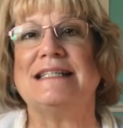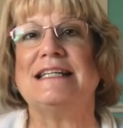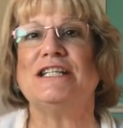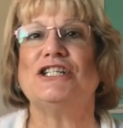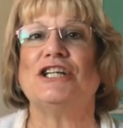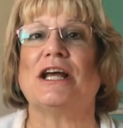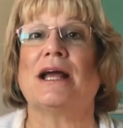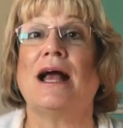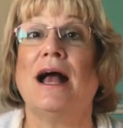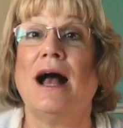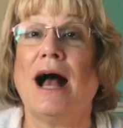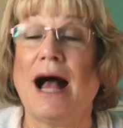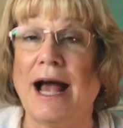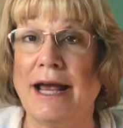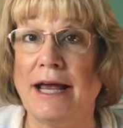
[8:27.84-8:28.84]
stitching?
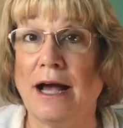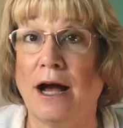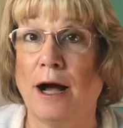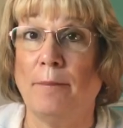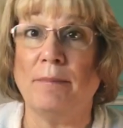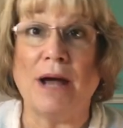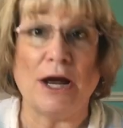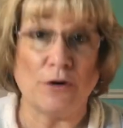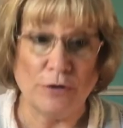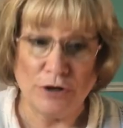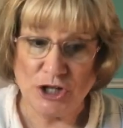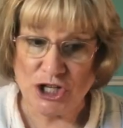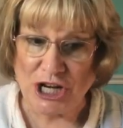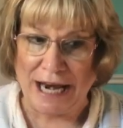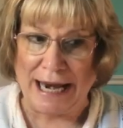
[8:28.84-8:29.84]
I
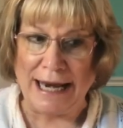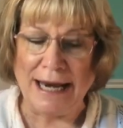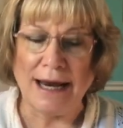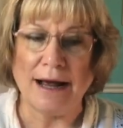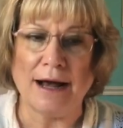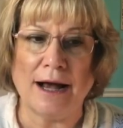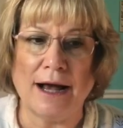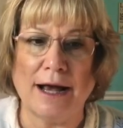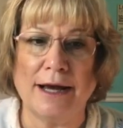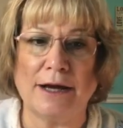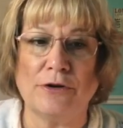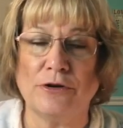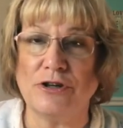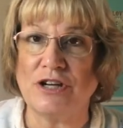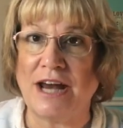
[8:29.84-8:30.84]
crochet. I
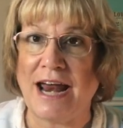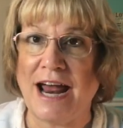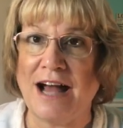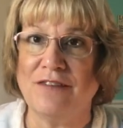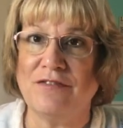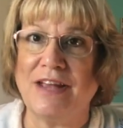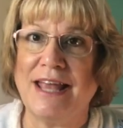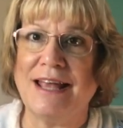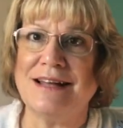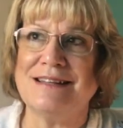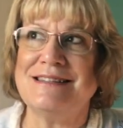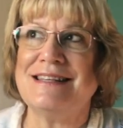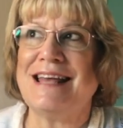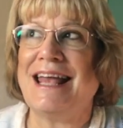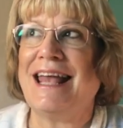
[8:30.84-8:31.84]
crochet
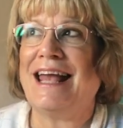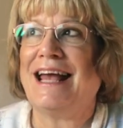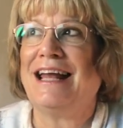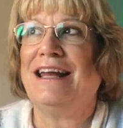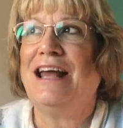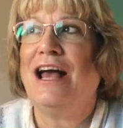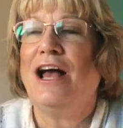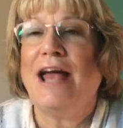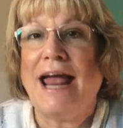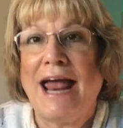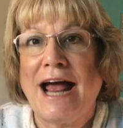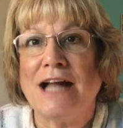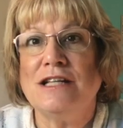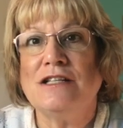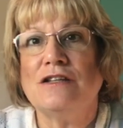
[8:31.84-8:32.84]
afghans and
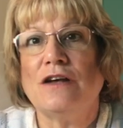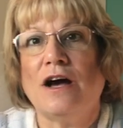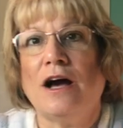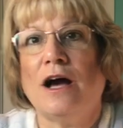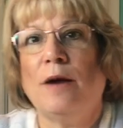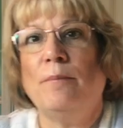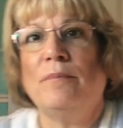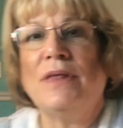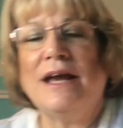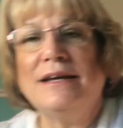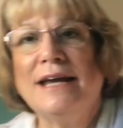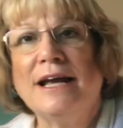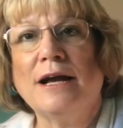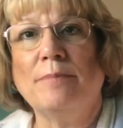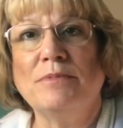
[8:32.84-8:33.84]
hats that I
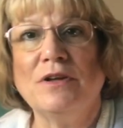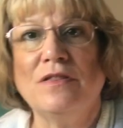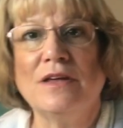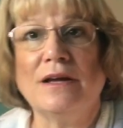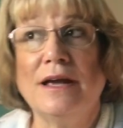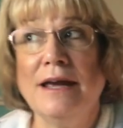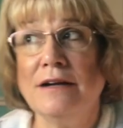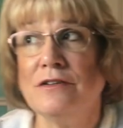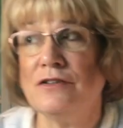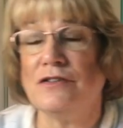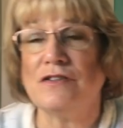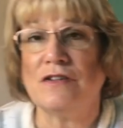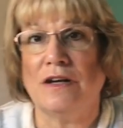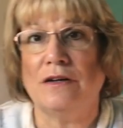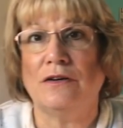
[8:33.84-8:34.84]
take up to the cancer
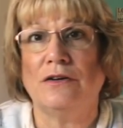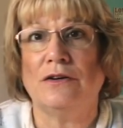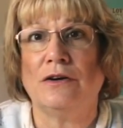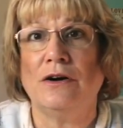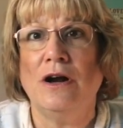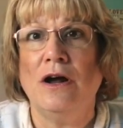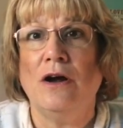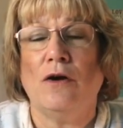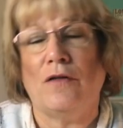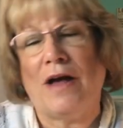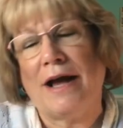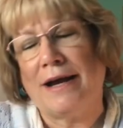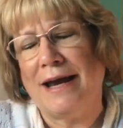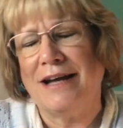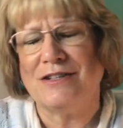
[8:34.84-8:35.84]
center or the
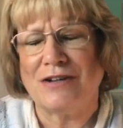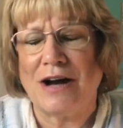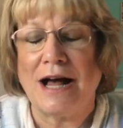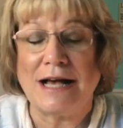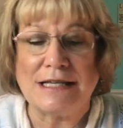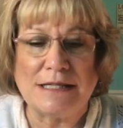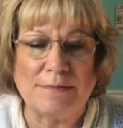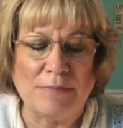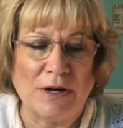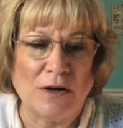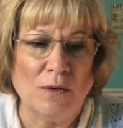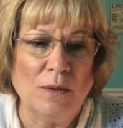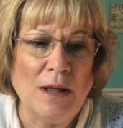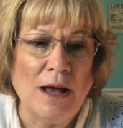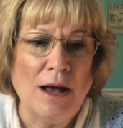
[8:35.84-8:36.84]
cancer
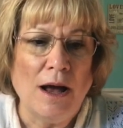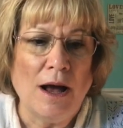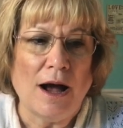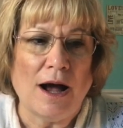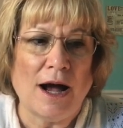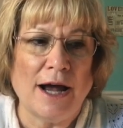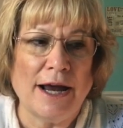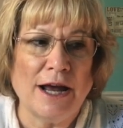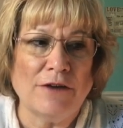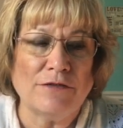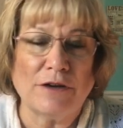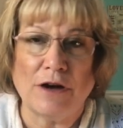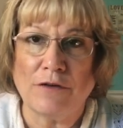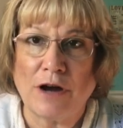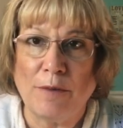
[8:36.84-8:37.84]
hospital. I
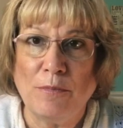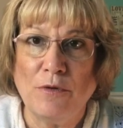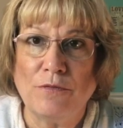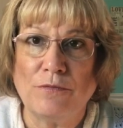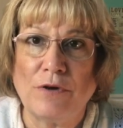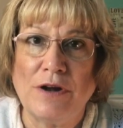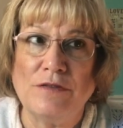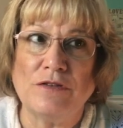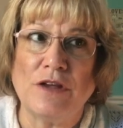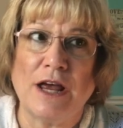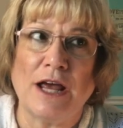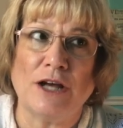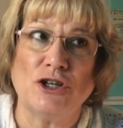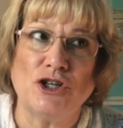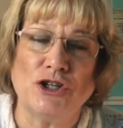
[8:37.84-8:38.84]
have a couple friends
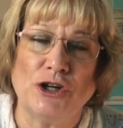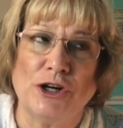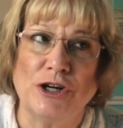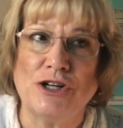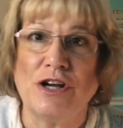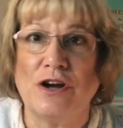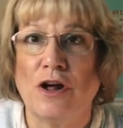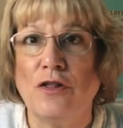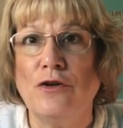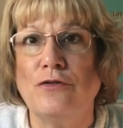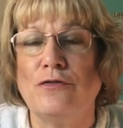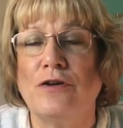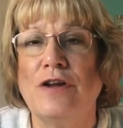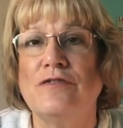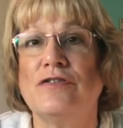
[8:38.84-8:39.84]
at church and other
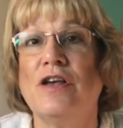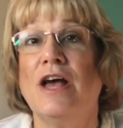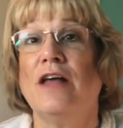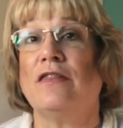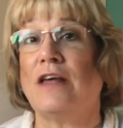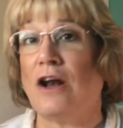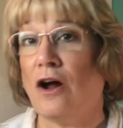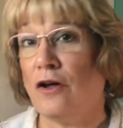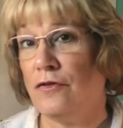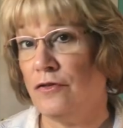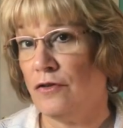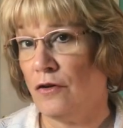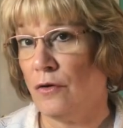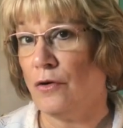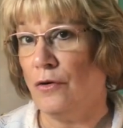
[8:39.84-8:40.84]
friends that
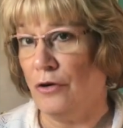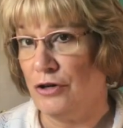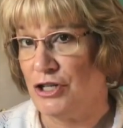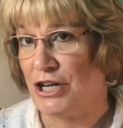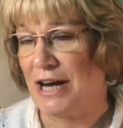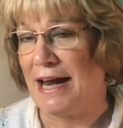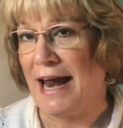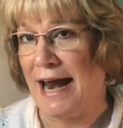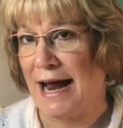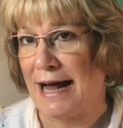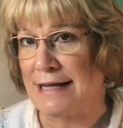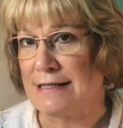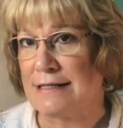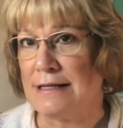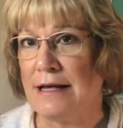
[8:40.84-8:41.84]
also crochet
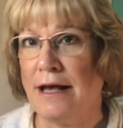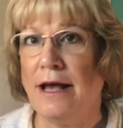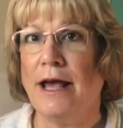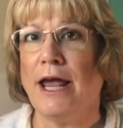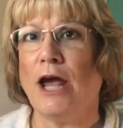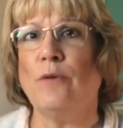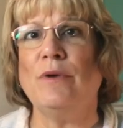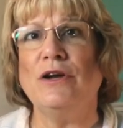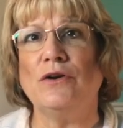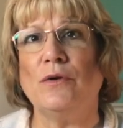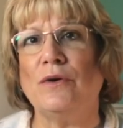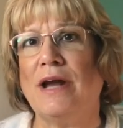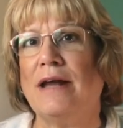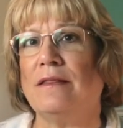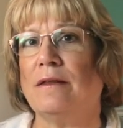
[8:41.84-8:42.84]
hats, and we
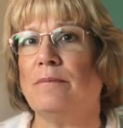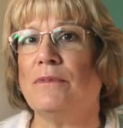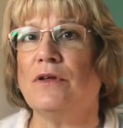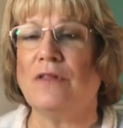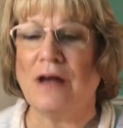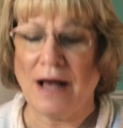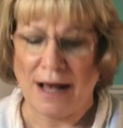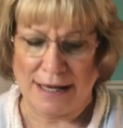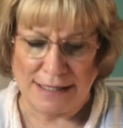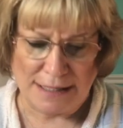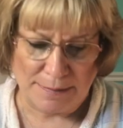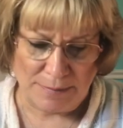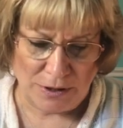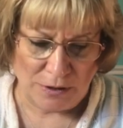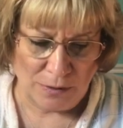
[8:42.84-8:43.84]
donate them to the
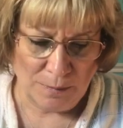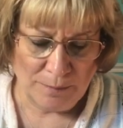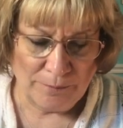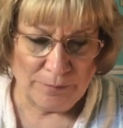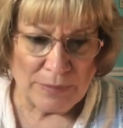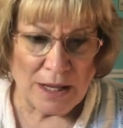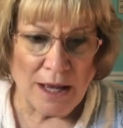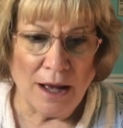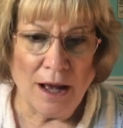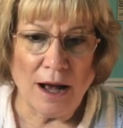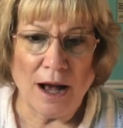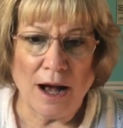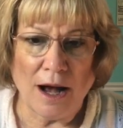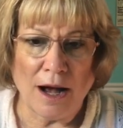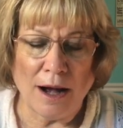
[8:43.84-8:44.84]
hospital.
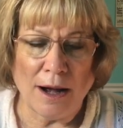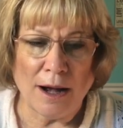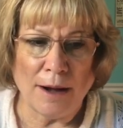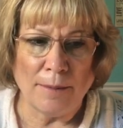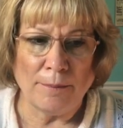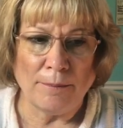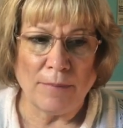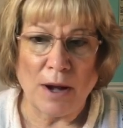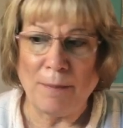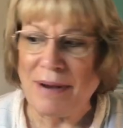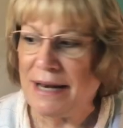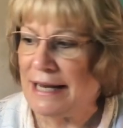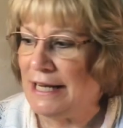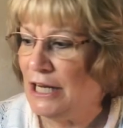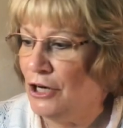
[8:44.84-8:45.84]

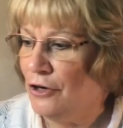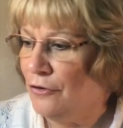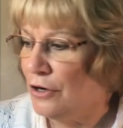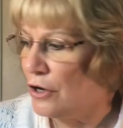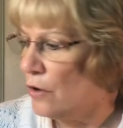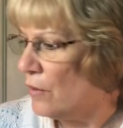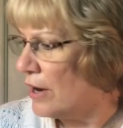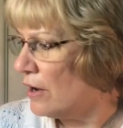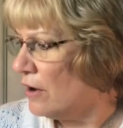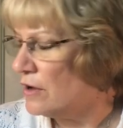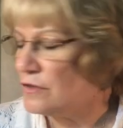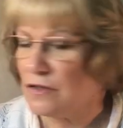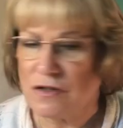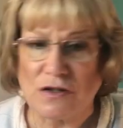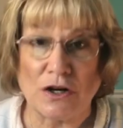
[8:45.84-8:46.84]
About a year ago, I
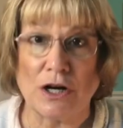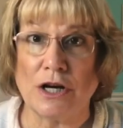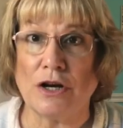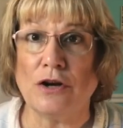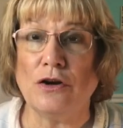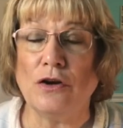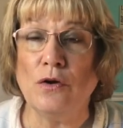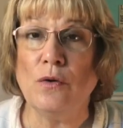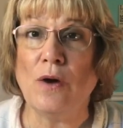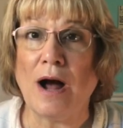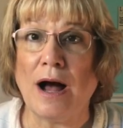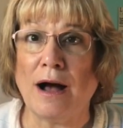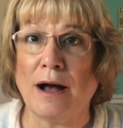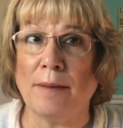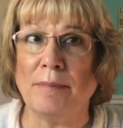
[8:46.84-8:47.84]
also started a new
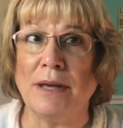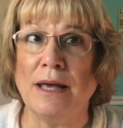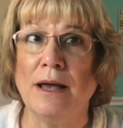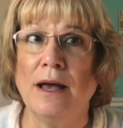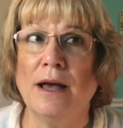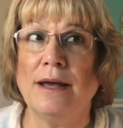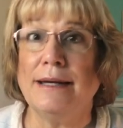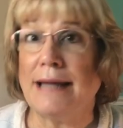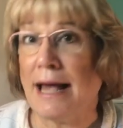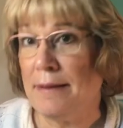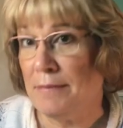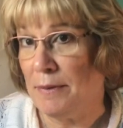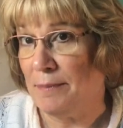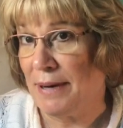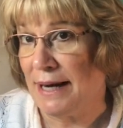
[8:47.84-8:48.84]
hobby,
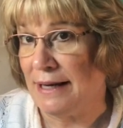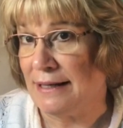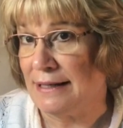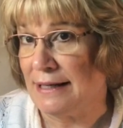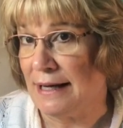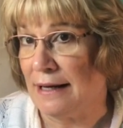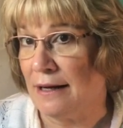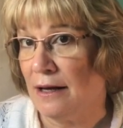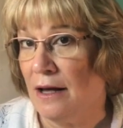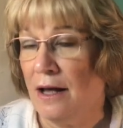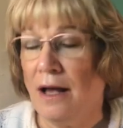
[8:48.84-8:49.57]
diamond painting.